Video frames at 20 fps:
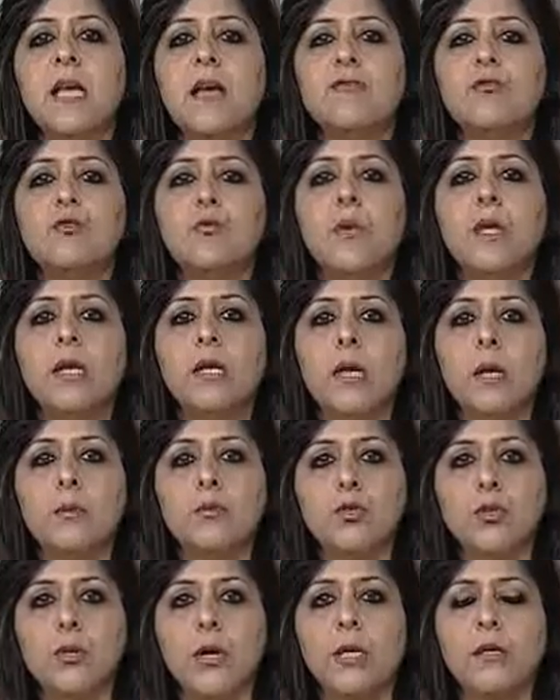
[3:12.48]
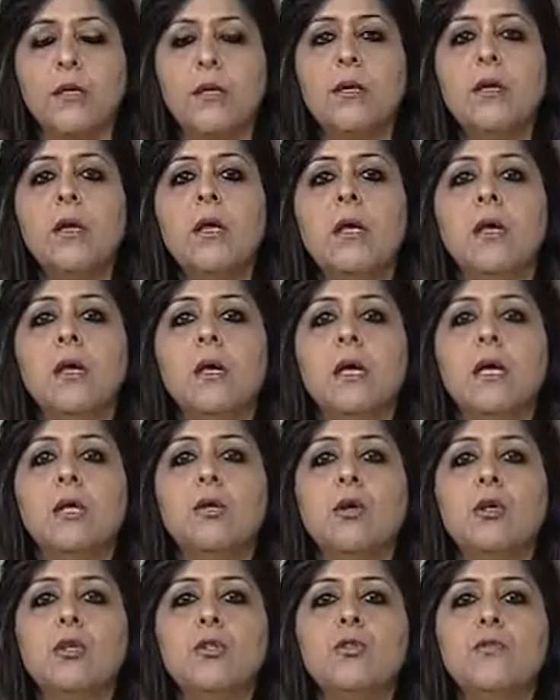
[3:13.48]
have to be clubbed together
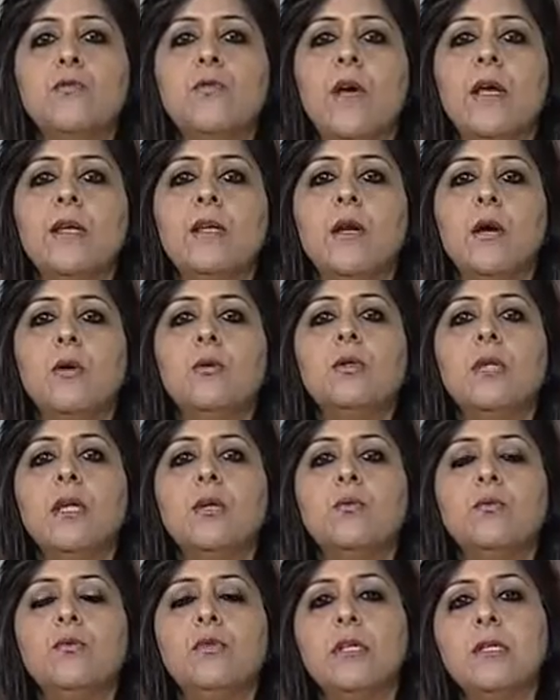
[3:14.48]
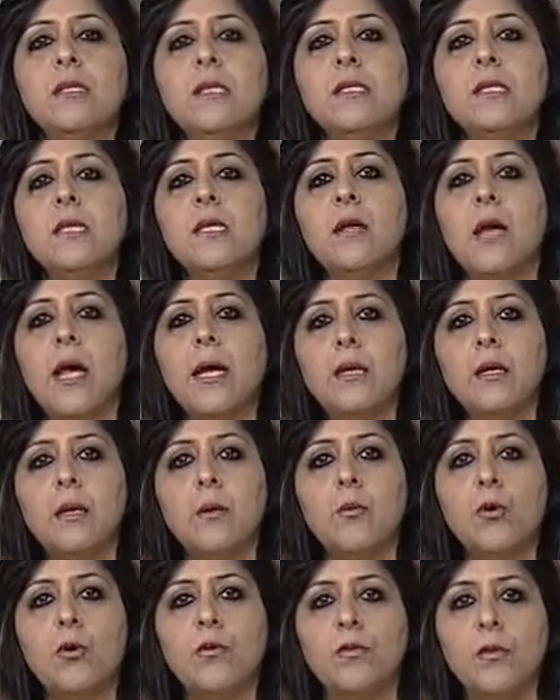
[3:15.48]
in order to find out that this is the right
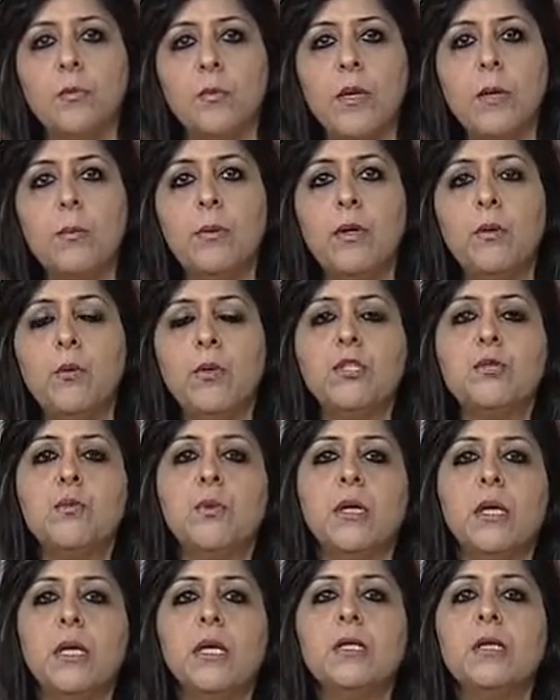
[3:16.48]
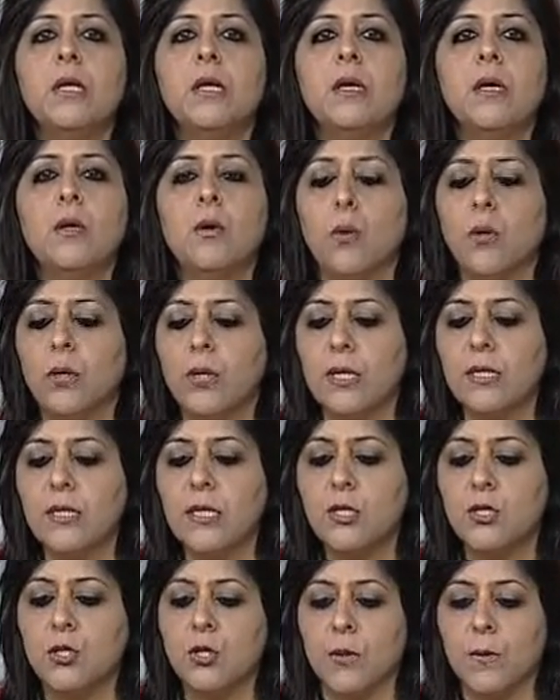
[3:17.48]
number of the people which we need in an
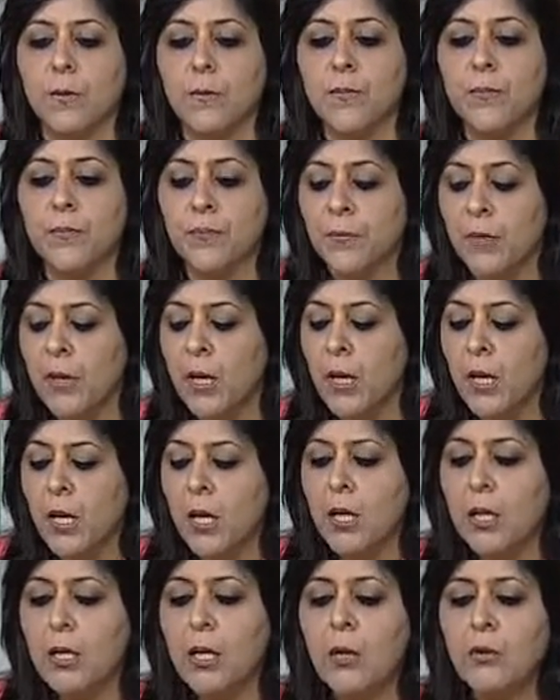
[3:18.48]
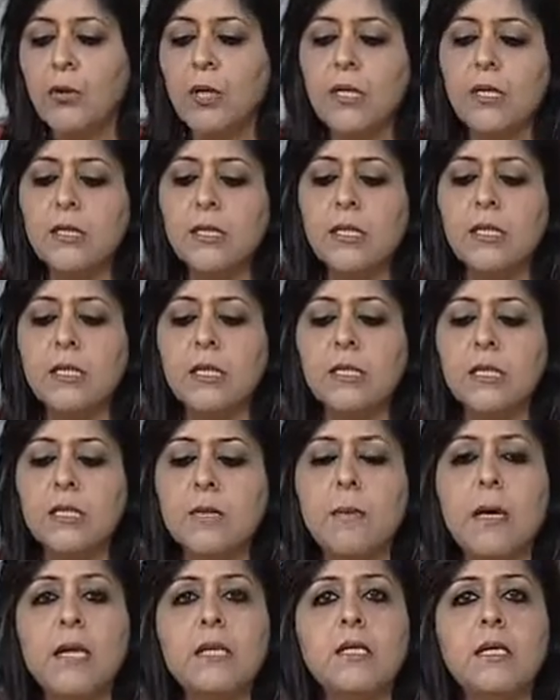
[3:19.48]
organization. Now, there is a
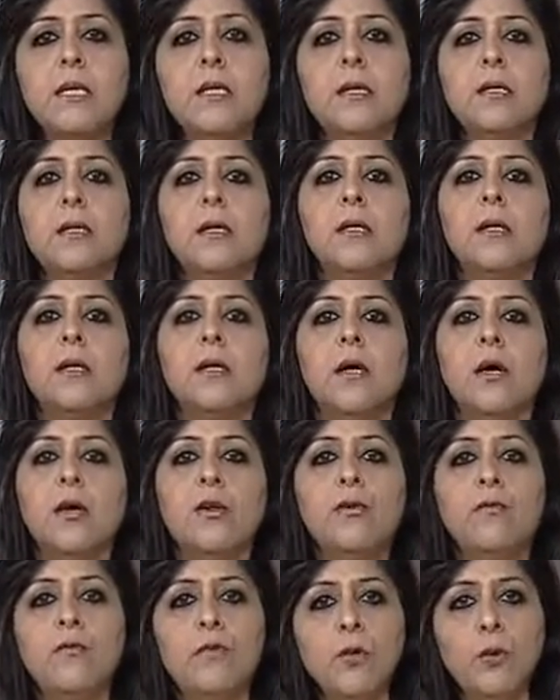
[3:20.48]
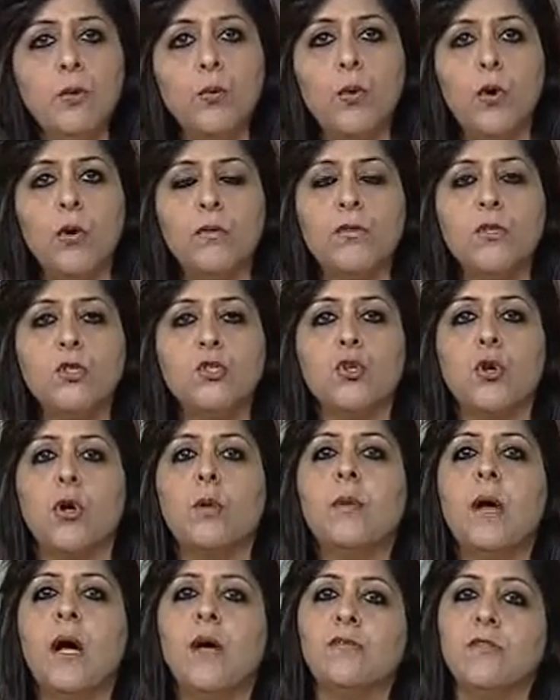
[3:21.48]
systematic uh, review of the
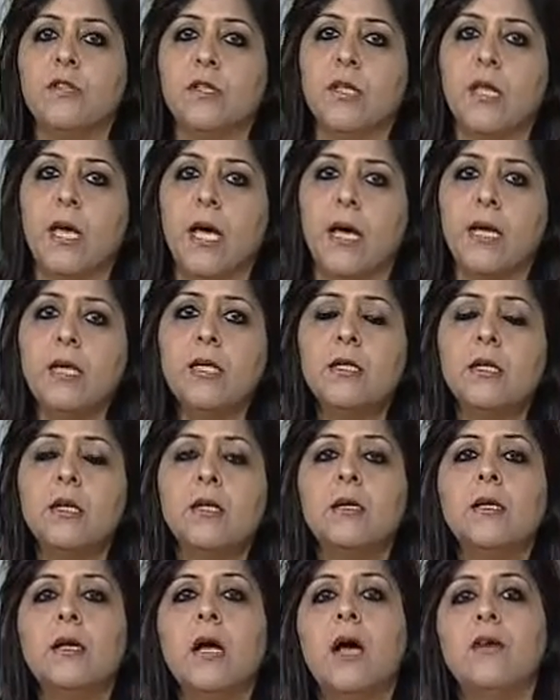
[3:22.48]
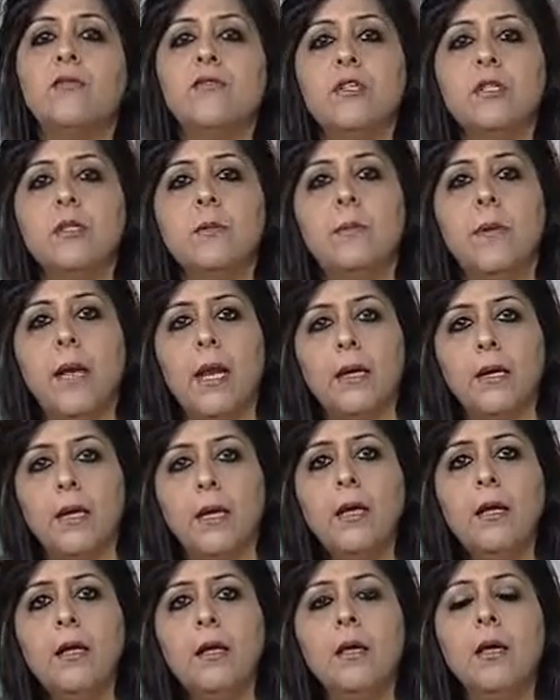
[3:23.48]
job after that, after the
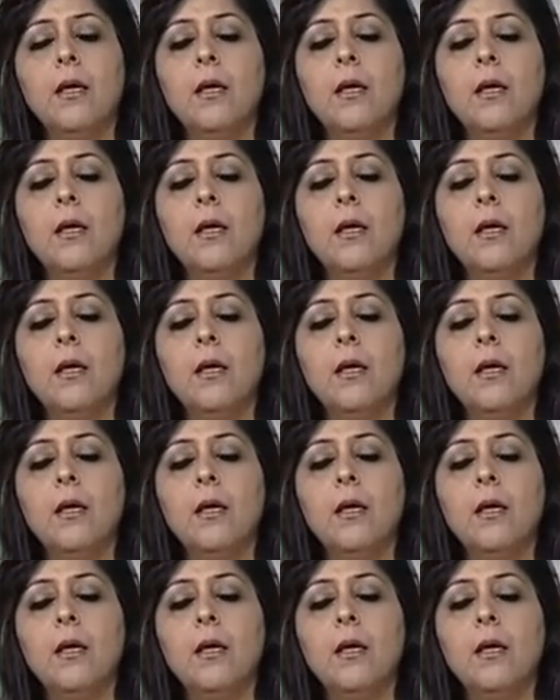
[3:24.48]
planning.